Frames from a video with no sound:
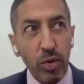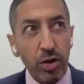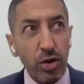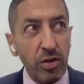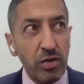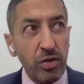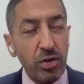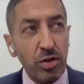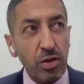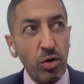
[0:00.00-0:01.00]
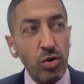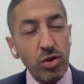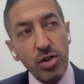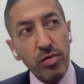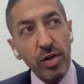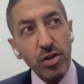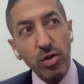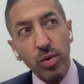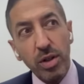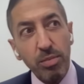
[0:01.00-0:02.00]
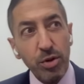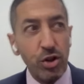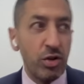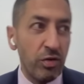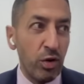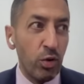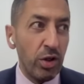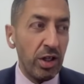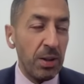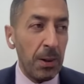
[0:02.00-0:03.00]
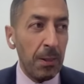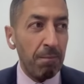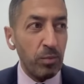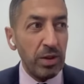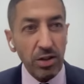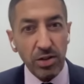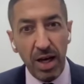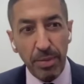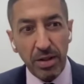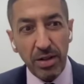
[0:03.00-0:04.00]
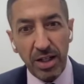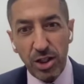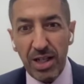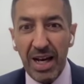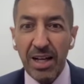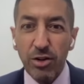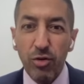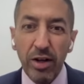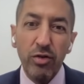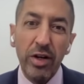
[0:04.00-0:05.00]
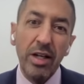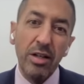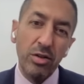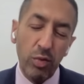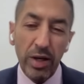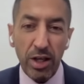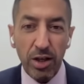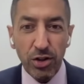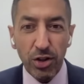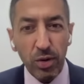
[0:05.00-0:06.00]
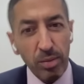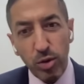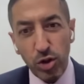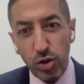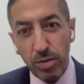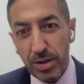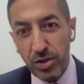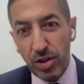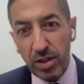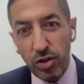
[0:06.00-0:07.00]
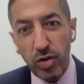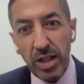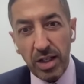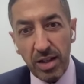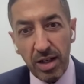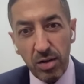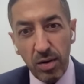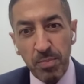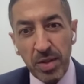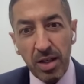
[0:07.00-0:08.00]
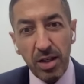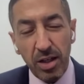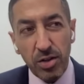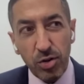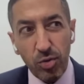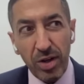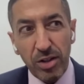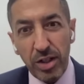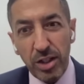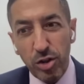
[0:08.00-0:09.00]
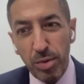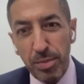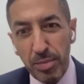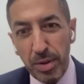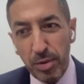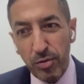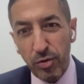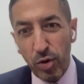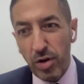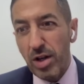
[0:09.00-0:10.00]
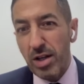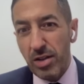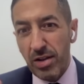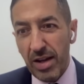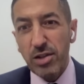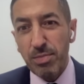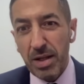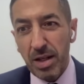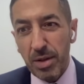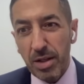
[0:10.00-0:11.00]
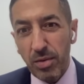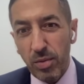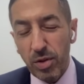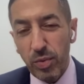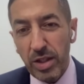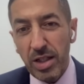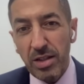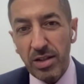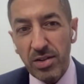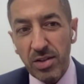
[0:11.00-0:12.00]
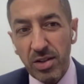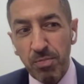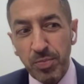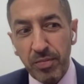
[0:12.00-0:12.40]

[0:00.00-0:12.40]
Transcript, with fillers: whether or not those of us who are in positions of authority when this happened actually had the right training 20 years ago, I'm not sure, but certainly the training now is the right training to prepare people for the next pandemic. What we need is